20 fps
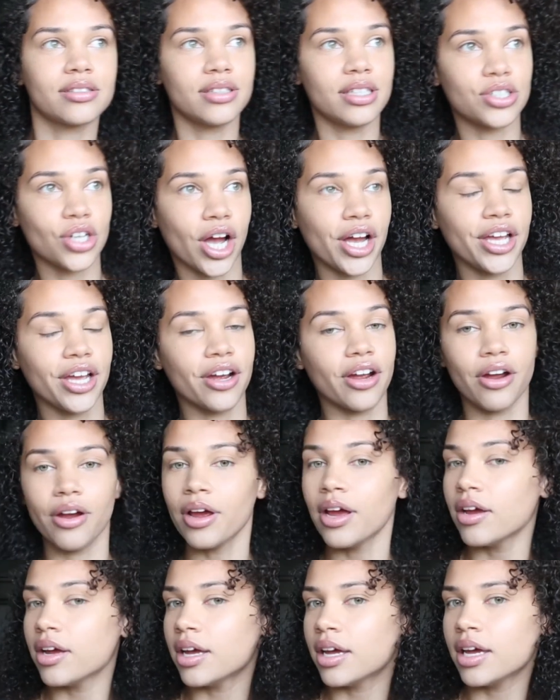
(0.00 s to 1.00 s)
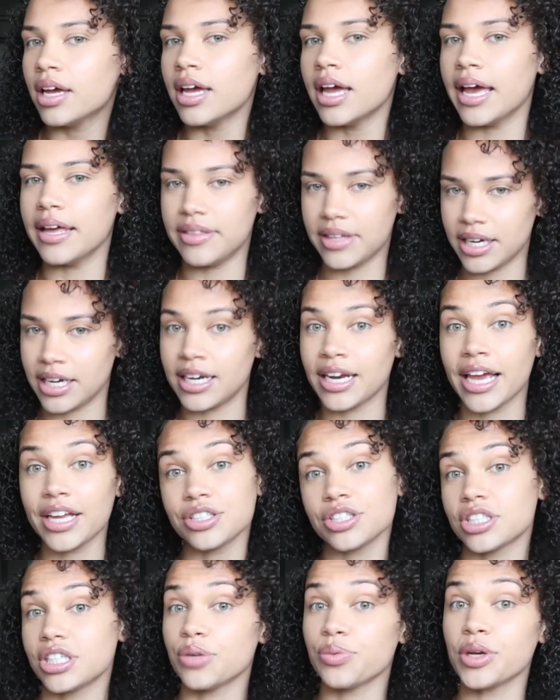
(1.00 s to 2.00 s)
shot here. And then an
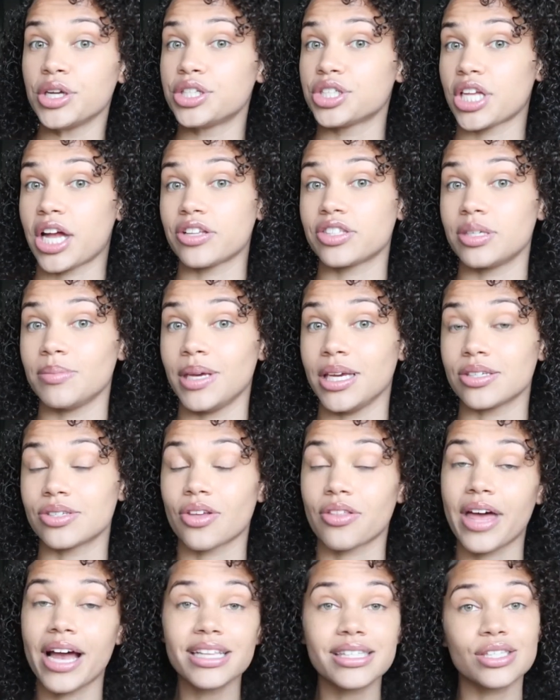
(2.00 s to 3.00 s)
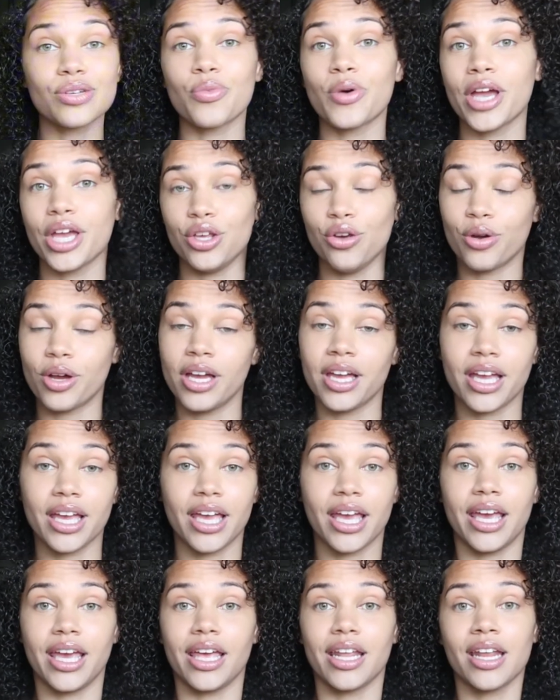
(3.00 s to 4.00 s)
agency reached out to me. So that's the way you can
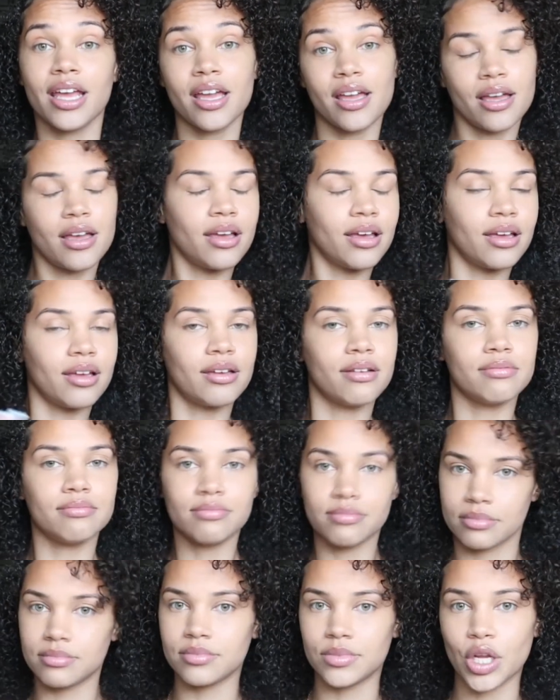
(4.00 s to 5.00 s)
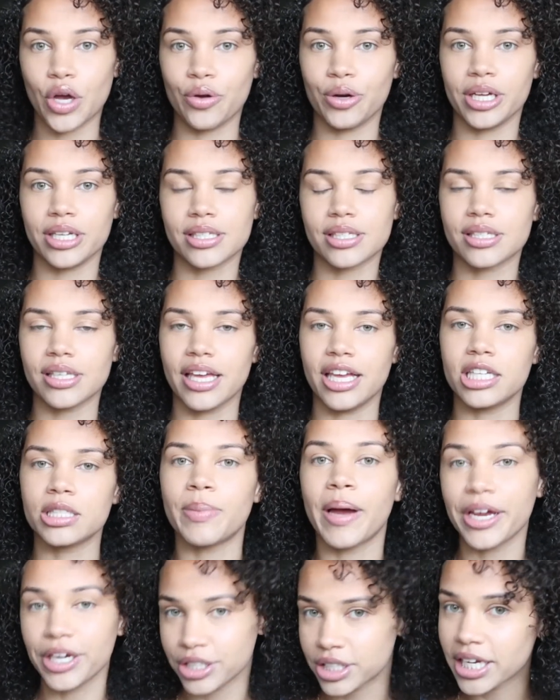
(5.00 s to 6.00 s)
get noticed, is
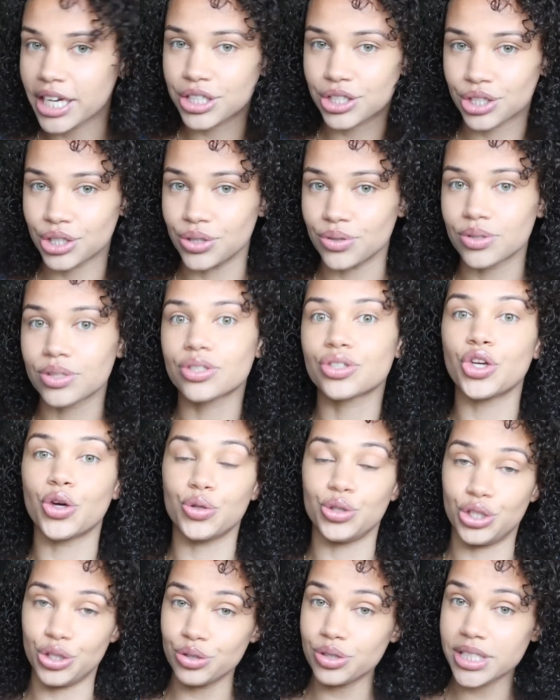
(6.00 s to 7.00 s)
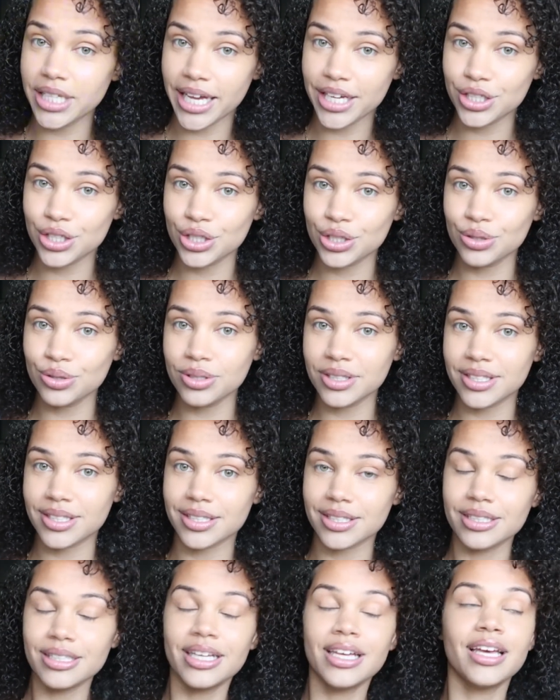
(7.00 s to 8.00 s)
by your test shoots. So do test
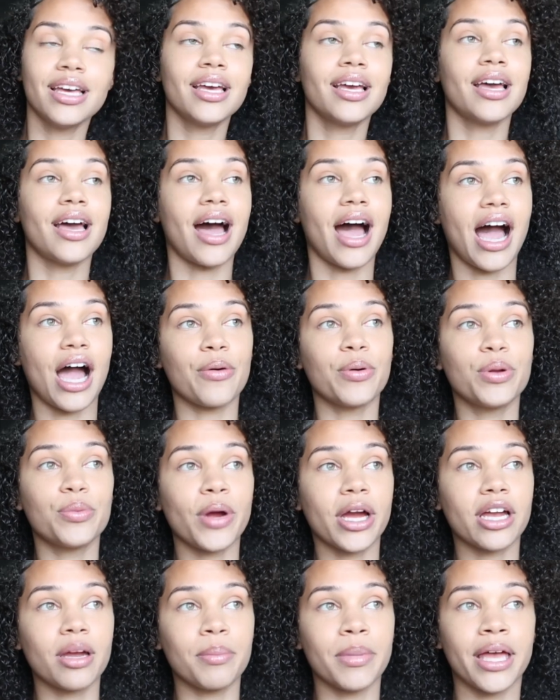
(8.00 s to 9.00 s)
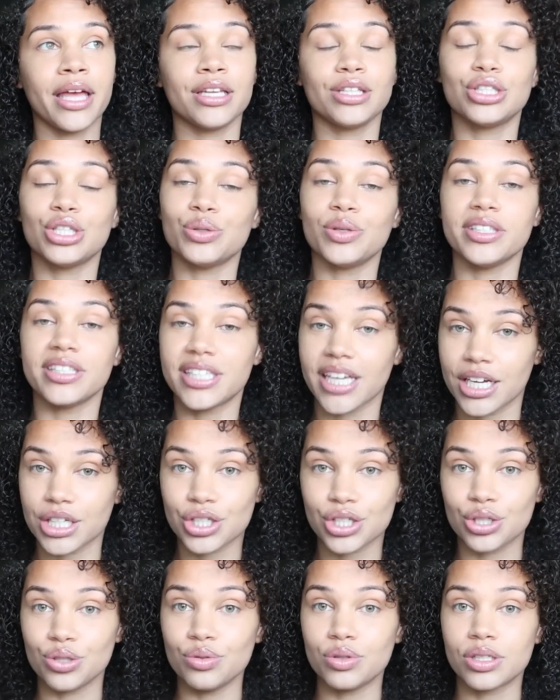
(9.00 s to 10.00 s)
shoots. I would recommend doing test
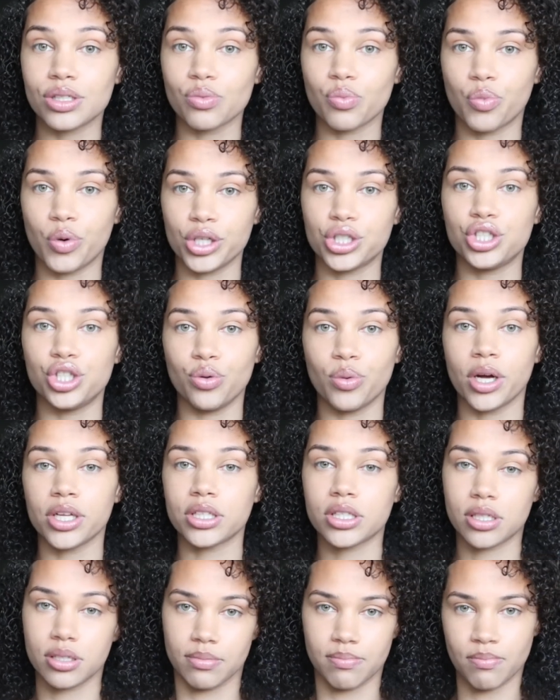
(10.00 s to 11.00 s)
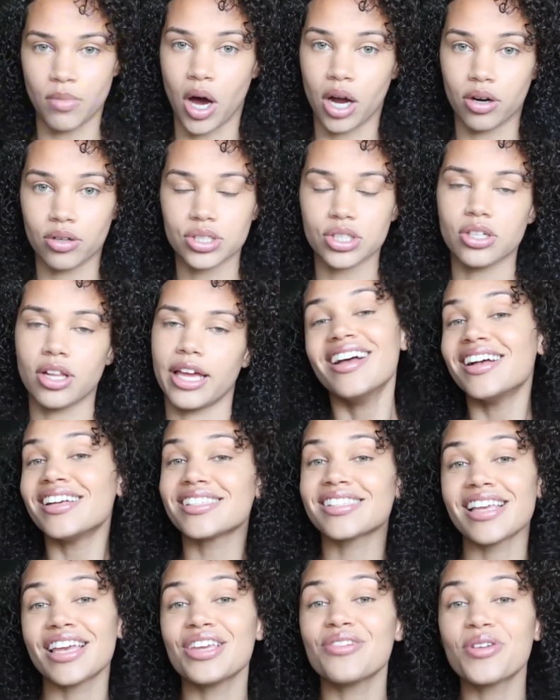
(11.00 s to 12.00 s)
shoots what you want to model. So
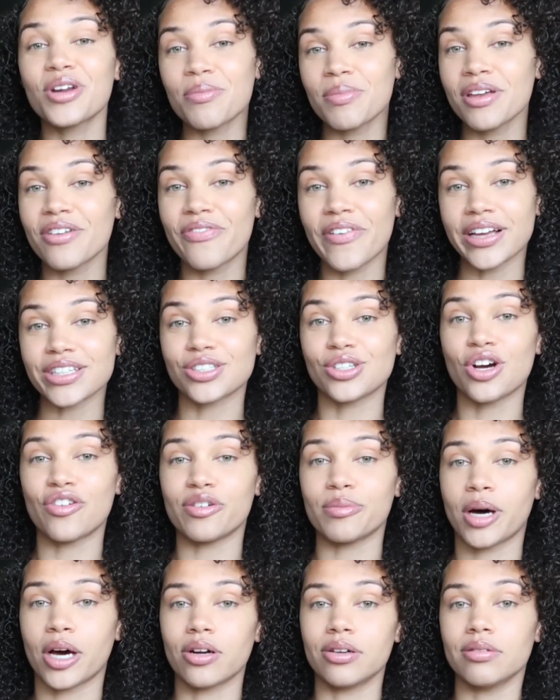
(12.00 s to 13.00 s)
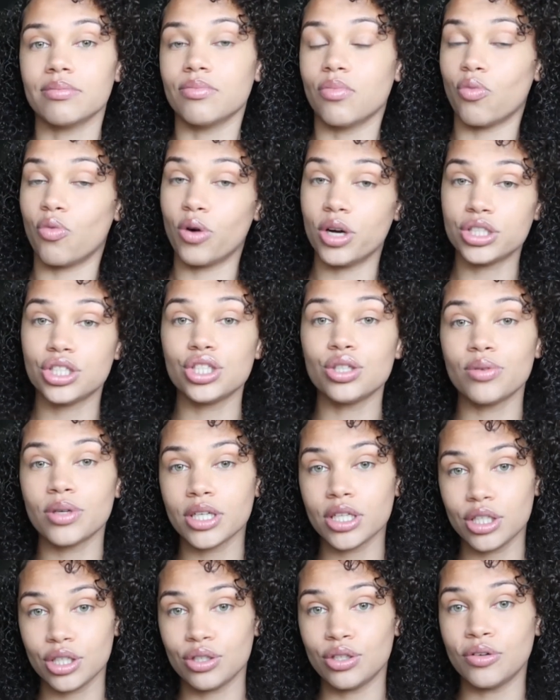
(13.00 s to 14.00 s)
say you want to be a Fashion Nova model. What you want
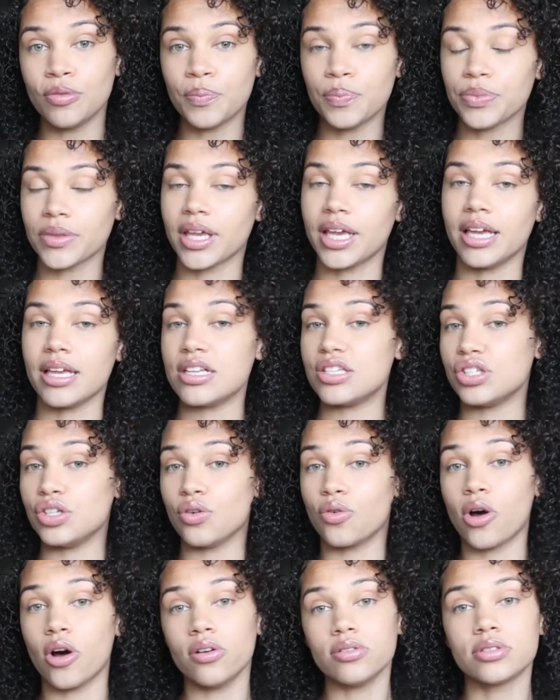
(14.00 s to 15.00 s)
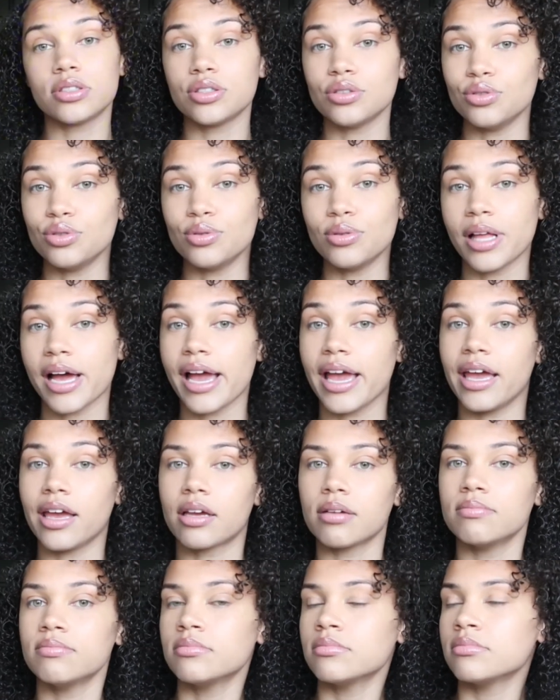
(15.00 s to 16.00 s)
to do is you go to like